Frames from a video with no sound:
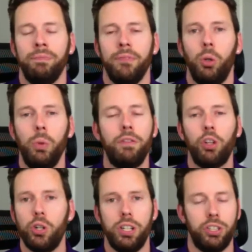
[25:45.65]
Now, we've
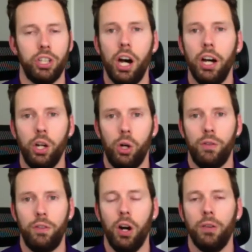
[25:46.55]
learned a ton
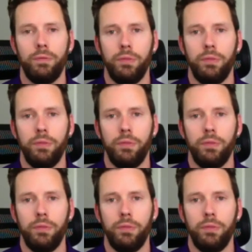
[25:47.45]
over our